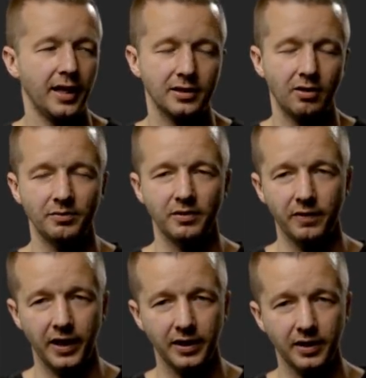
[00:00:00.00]
That's how I'm
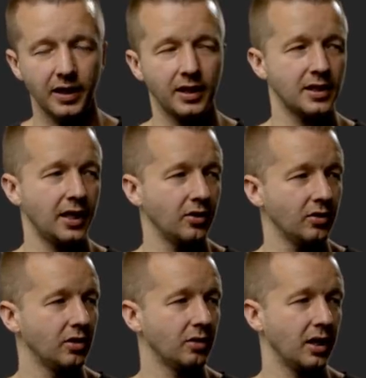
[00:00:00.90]
defining the
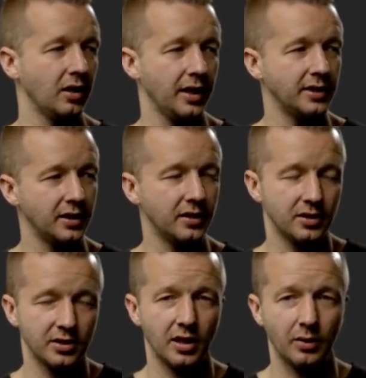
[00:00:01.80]
container. I'm kind of lazy.
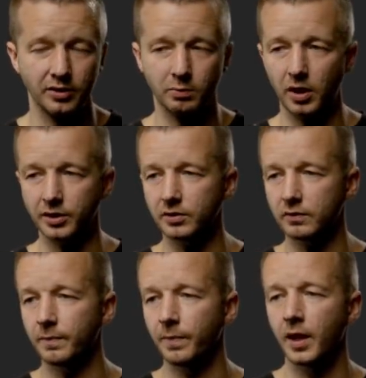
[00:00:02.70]
This is not
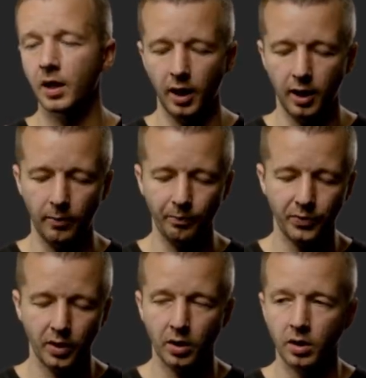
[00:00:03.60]
responsive. Um,
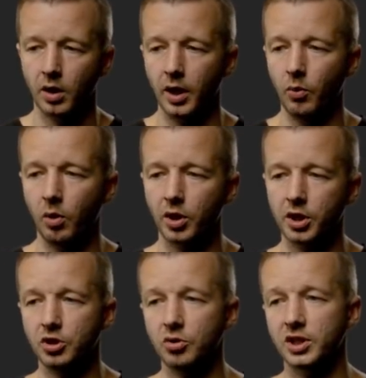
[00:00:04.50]
and what we're
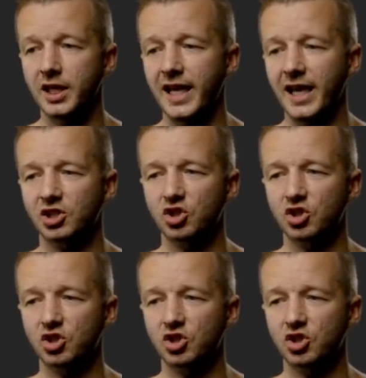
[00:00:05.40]
going to do is get that